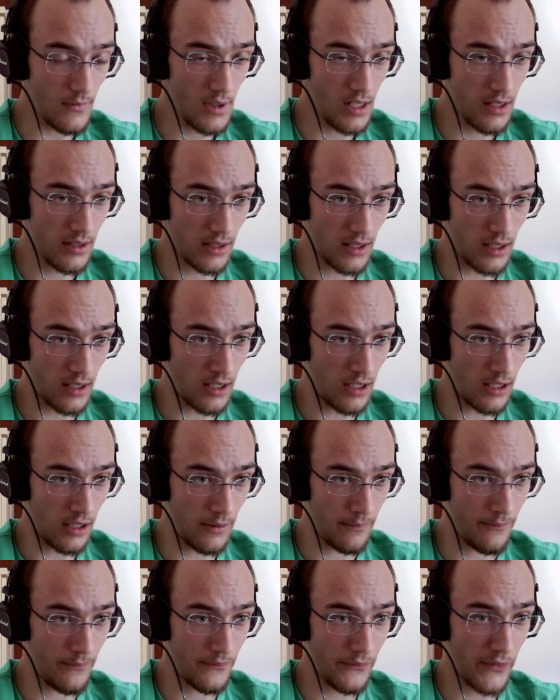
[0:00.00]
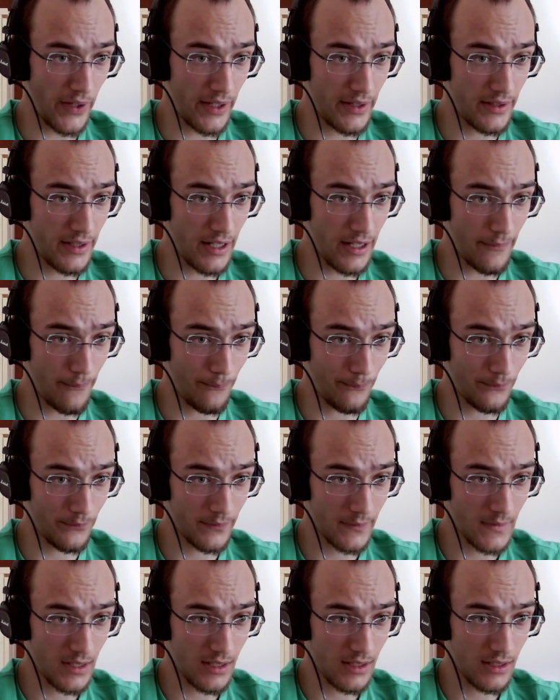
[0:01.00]
And yeah,
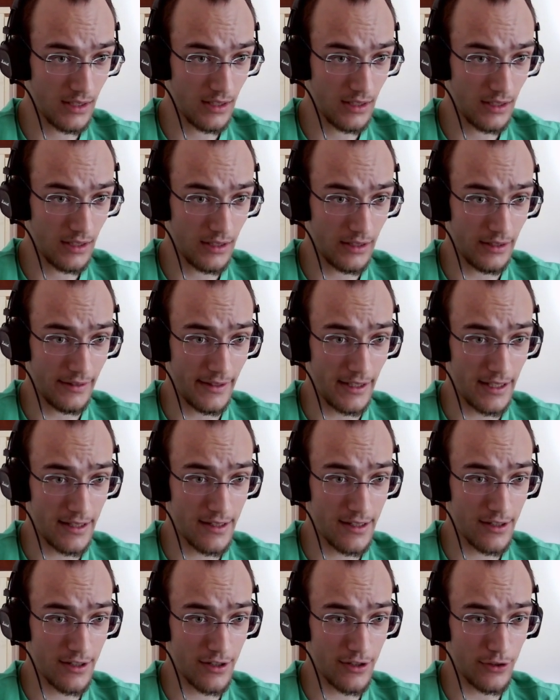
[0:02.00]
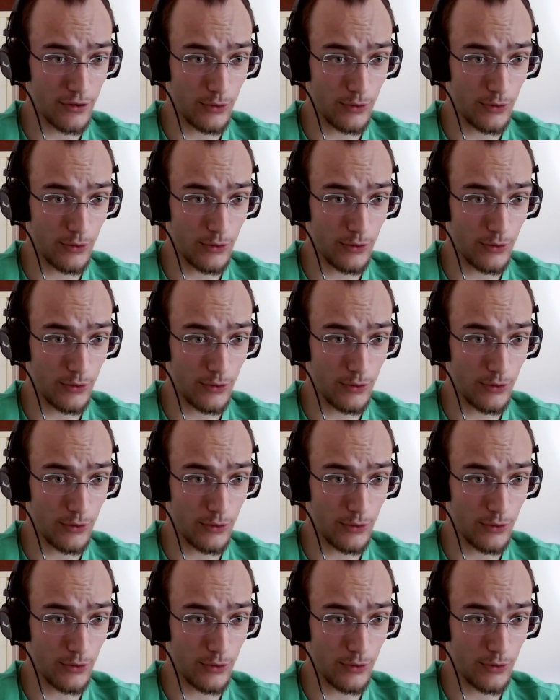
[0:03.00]
that's